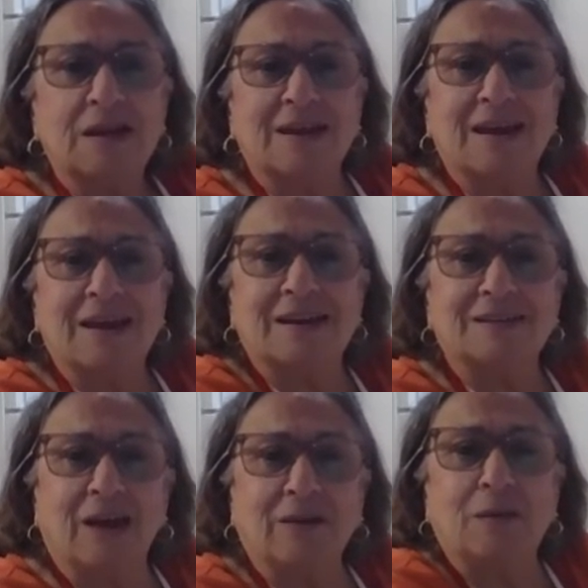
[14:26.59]
And
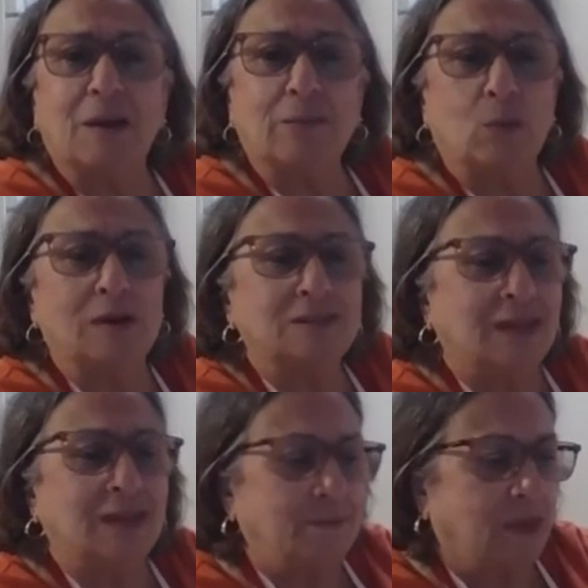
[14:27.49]
I remember one
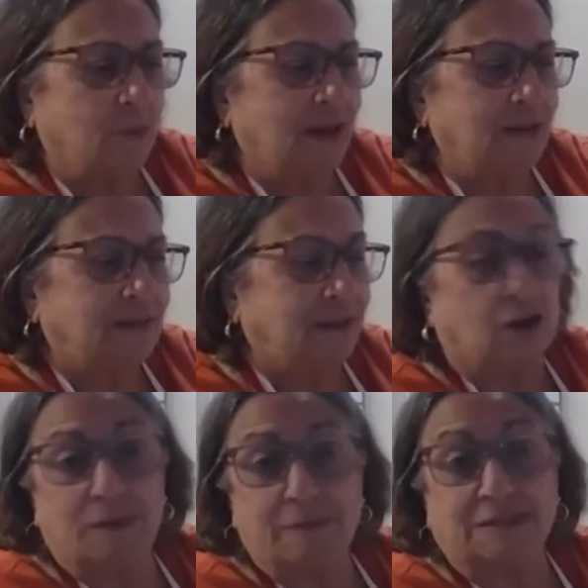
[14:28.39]
time they were on sale, or
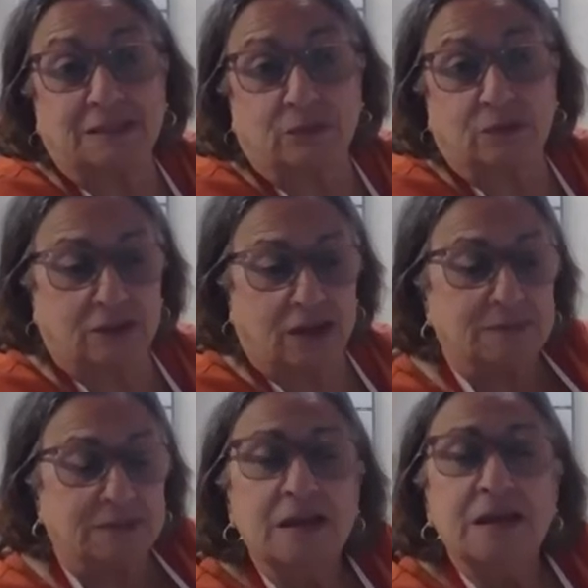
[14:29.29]
maybe several
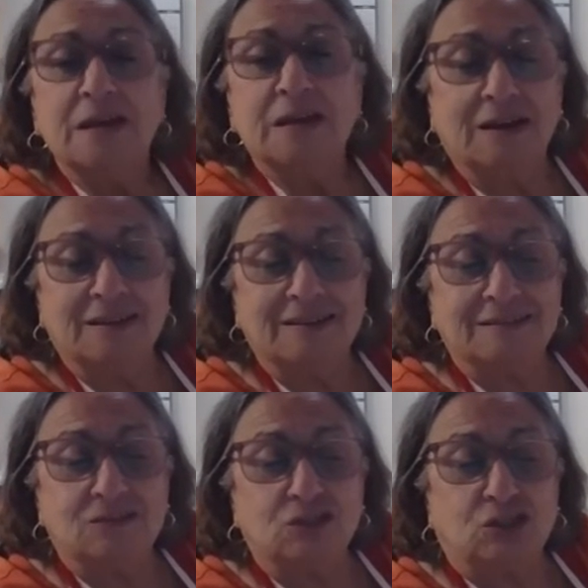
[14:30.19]
times.
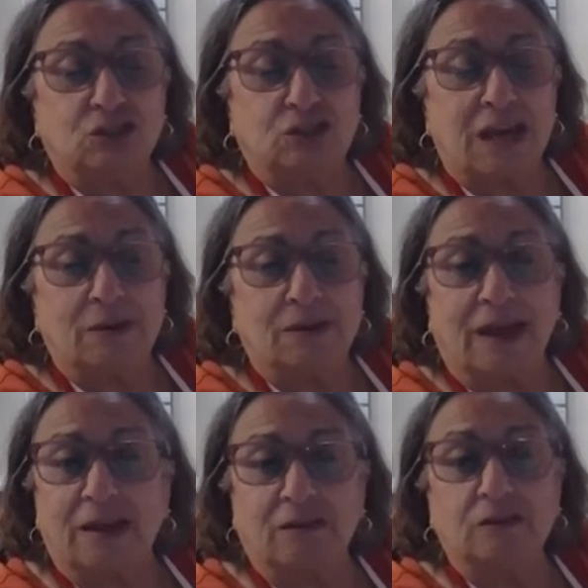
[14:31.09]
They were
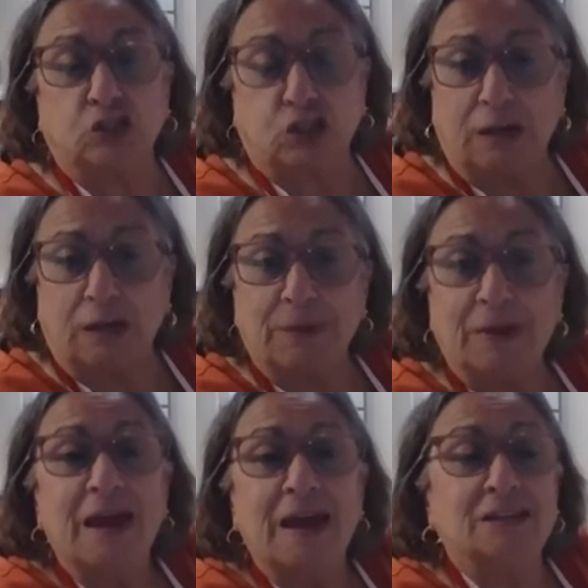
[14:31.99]
like cheap,
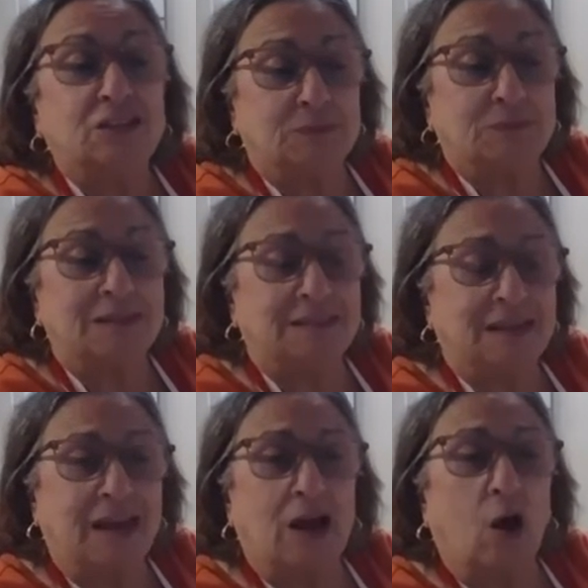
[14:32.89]
and she would
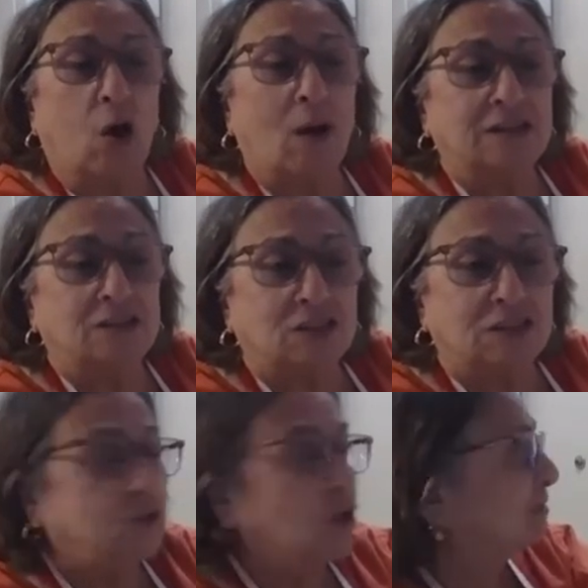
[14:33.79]
say, "Oh, I
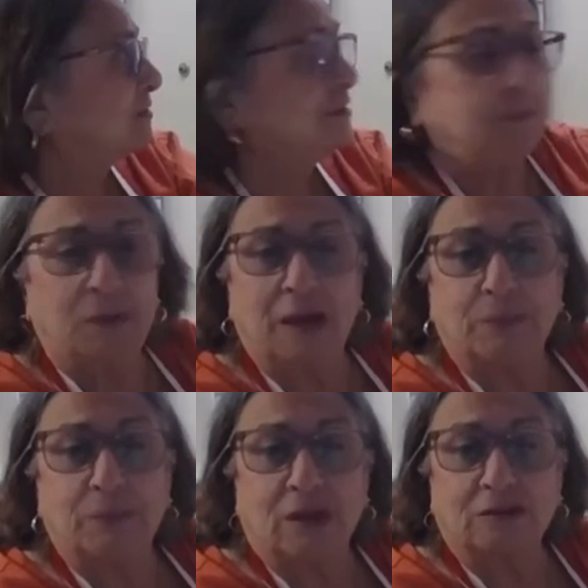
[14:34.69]
just noticed in the
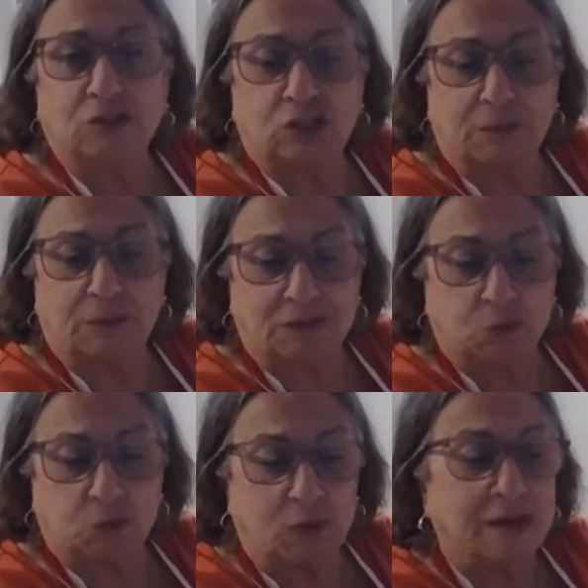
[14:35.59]
paper they're cheap
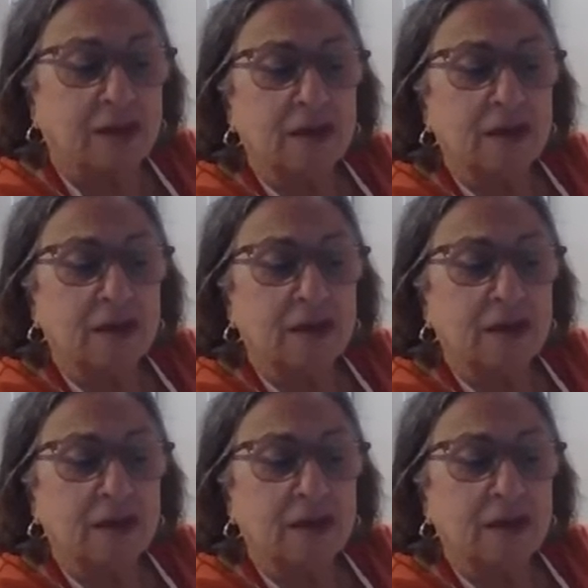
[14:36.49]
this week."